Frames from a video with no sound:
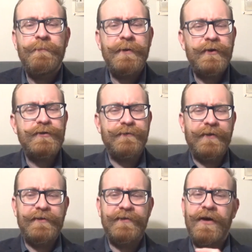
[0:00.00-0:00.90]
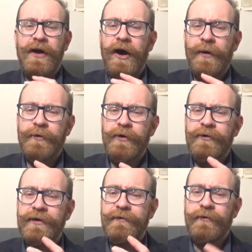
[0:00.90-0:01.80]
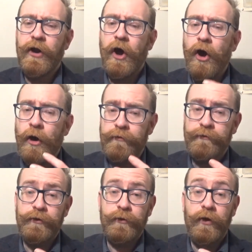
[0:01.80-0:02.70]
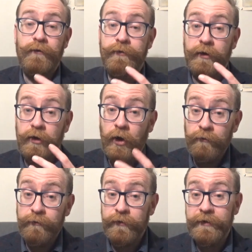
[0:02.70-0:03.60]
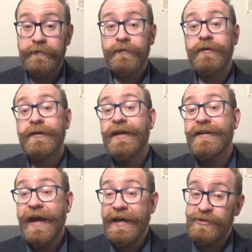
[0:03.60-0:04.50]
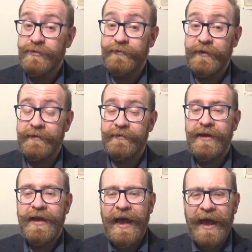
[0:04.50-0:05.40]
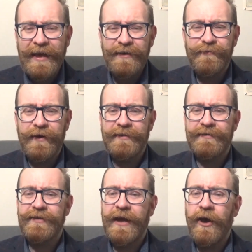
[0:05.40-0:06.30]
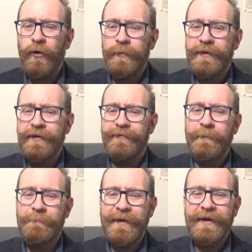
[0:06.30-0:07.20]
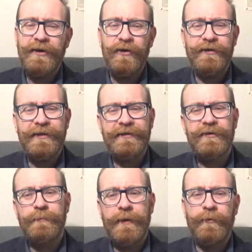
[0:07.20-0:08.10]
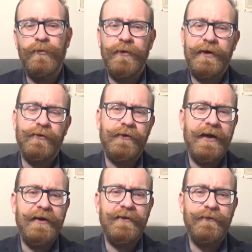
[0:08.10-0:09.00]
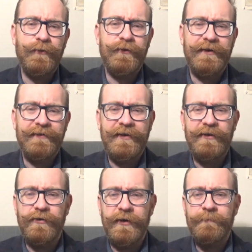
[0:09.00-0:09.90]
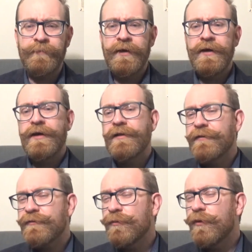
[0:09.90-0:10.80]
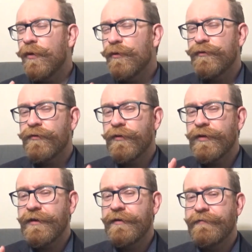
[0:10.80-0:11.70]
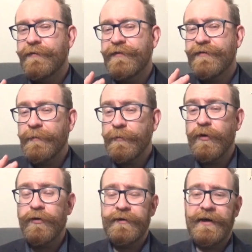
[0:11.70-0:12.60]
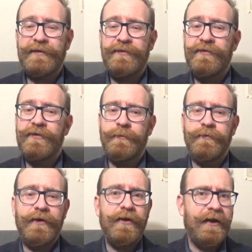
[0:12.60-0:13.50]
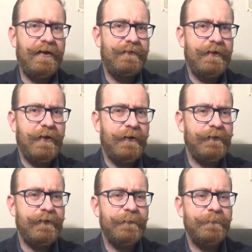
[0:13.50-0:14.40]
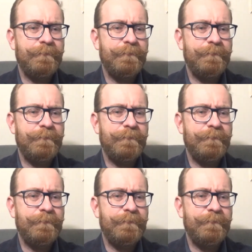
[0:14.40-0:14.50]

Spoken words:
Because of this, I'm going to give an overview of the conflicts, catastrophes, and events to help give a better context to people recreating the 14th century. This will also give some context to some of our later videos.